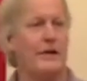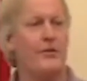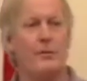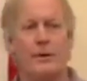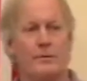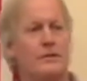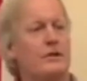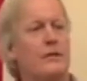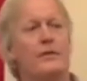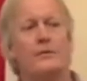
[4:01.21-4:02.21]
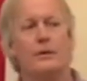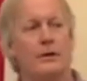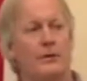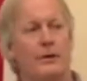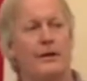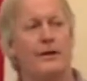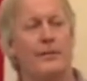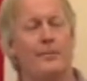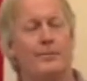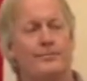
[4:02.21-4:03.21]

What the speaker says: Everyone was so thrilled with him.